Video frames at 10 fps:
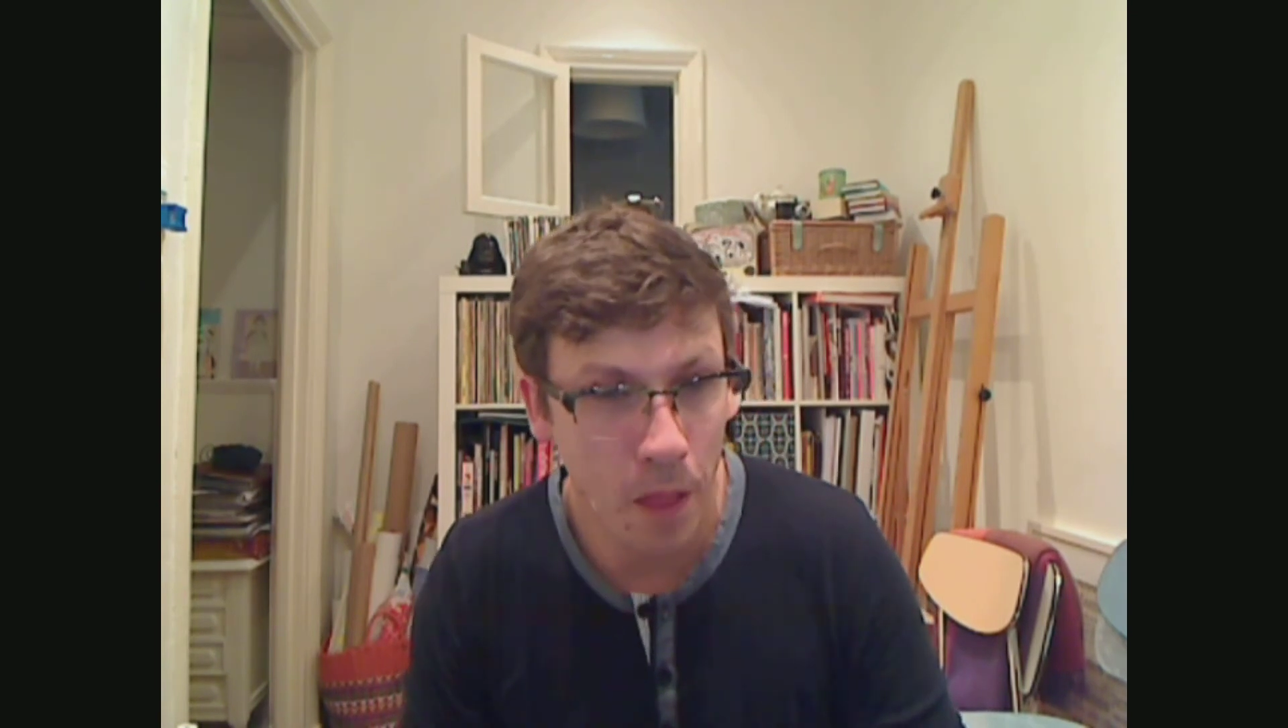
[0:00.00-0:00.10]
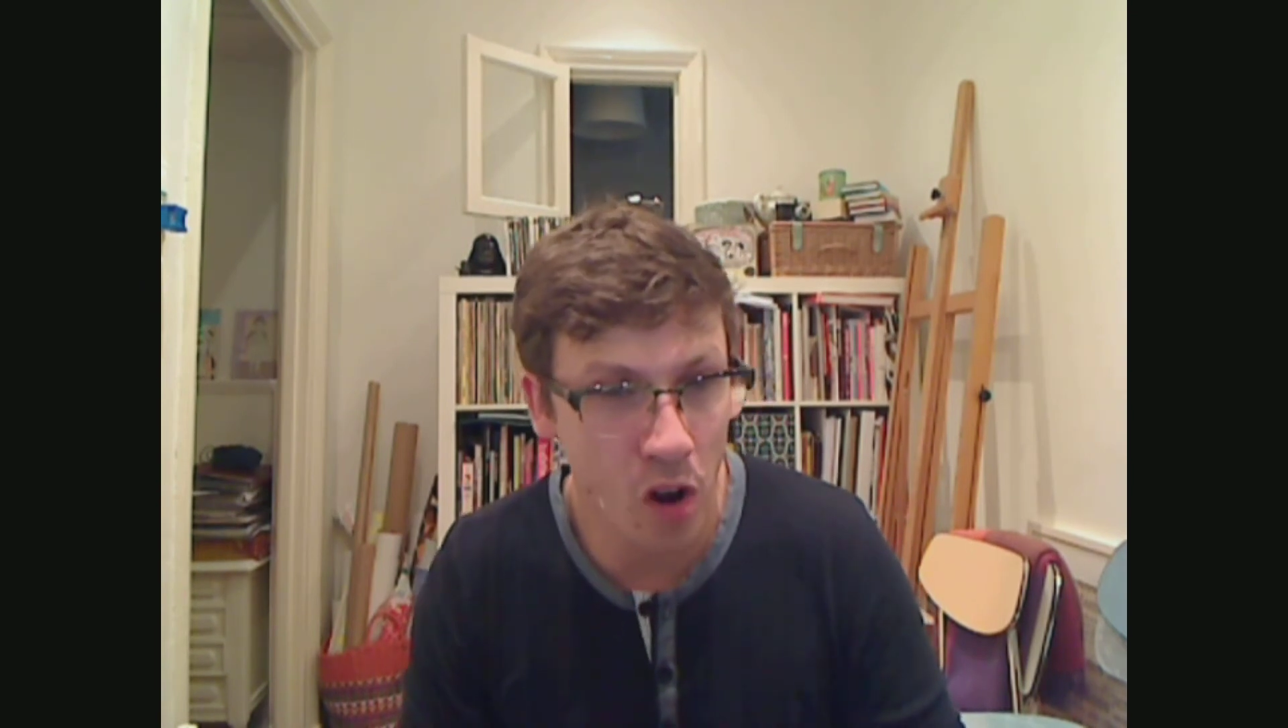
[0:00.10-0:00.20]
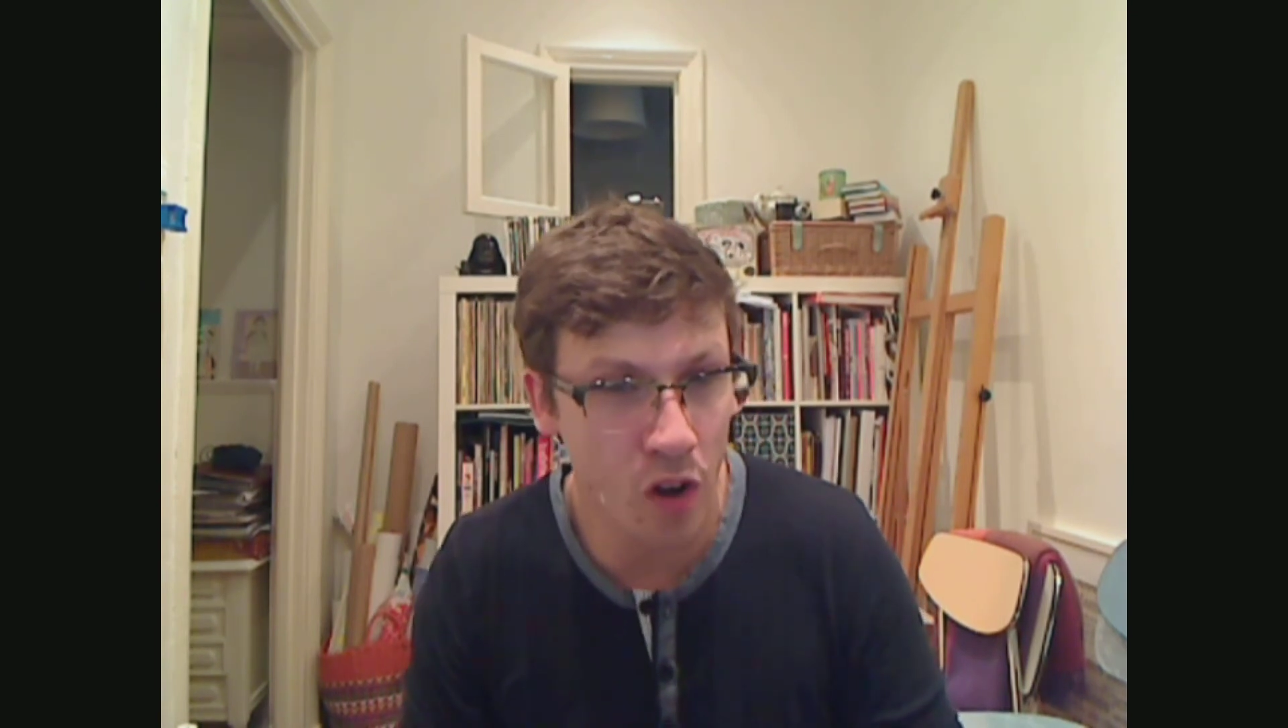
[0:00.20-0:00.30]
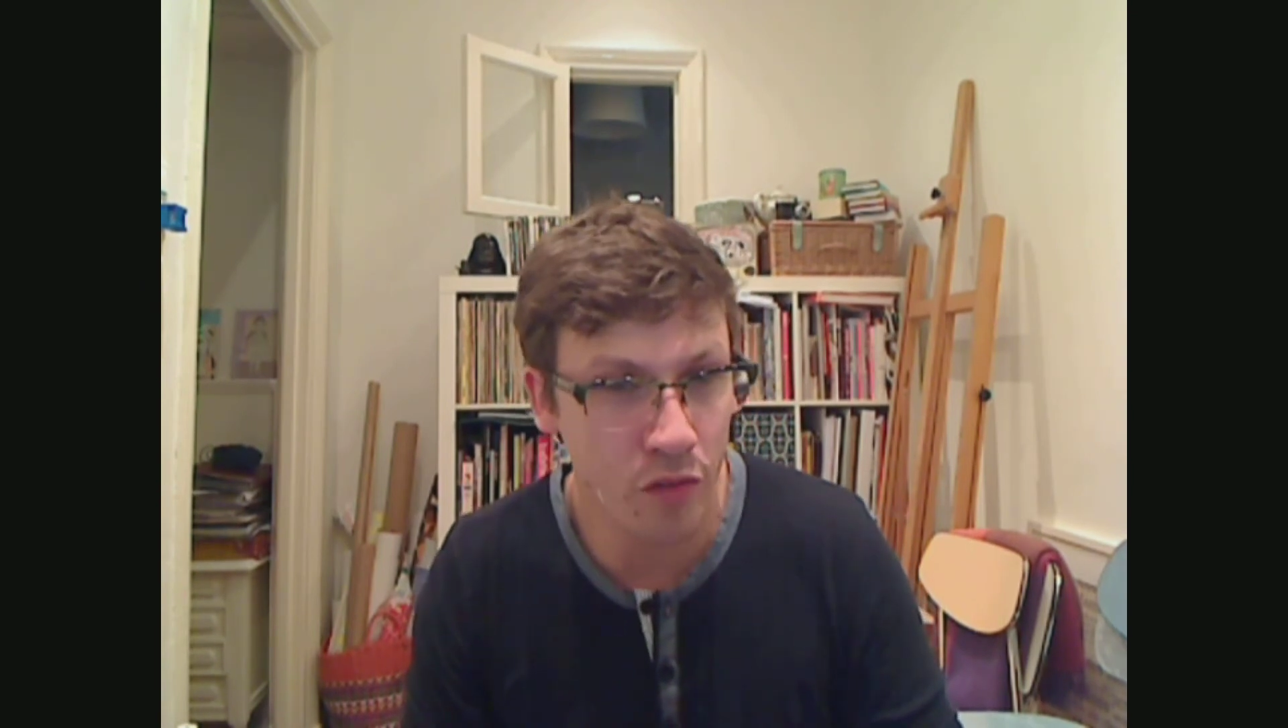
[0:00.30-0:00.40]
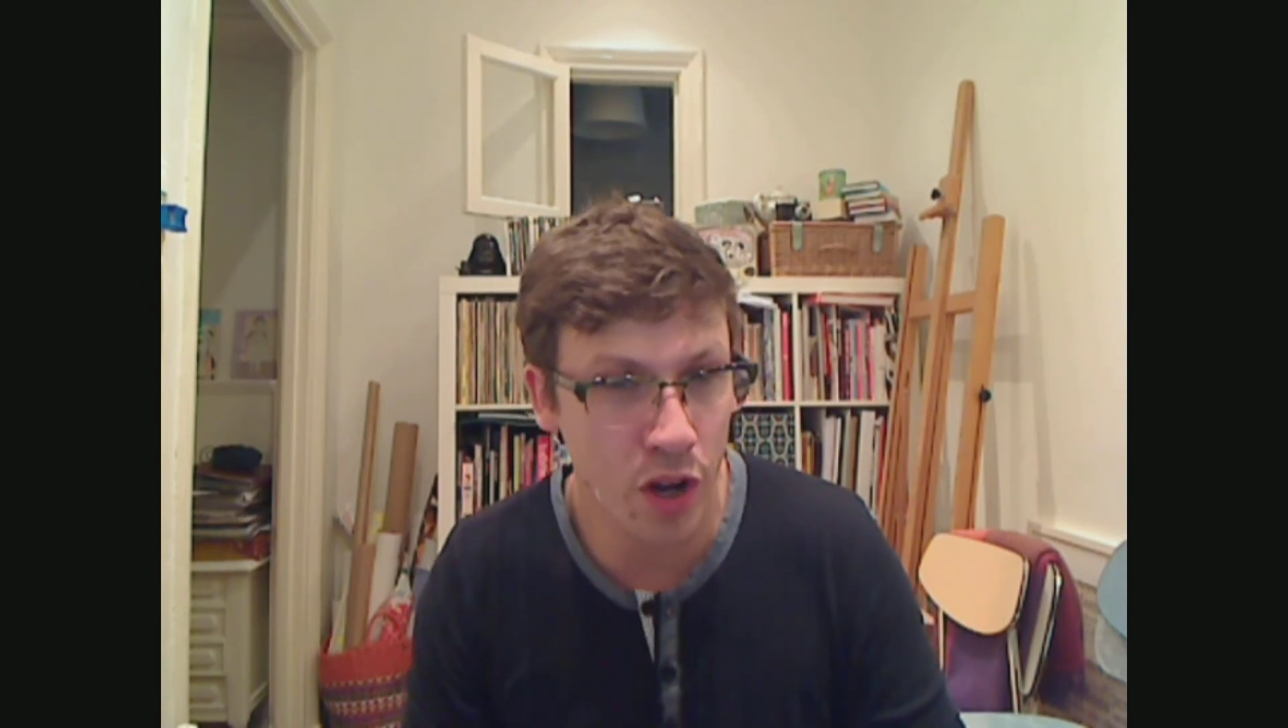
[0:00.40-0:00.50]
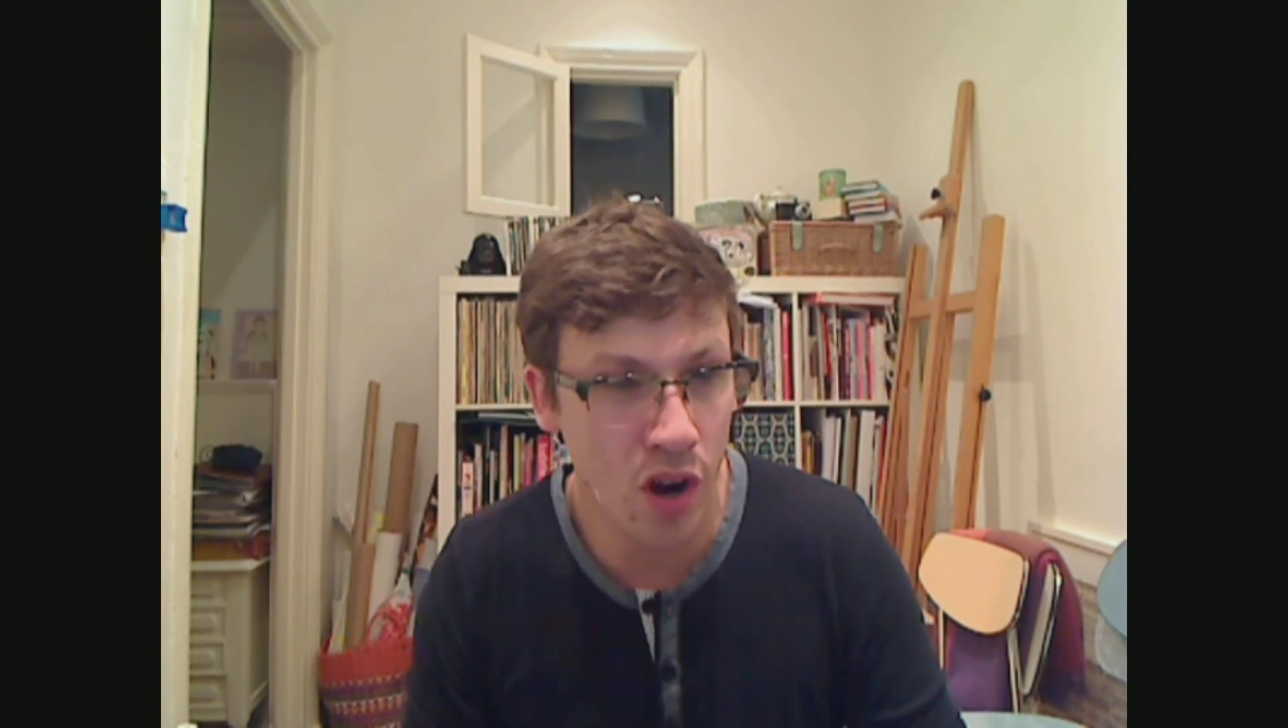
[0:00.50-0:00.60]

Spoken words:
of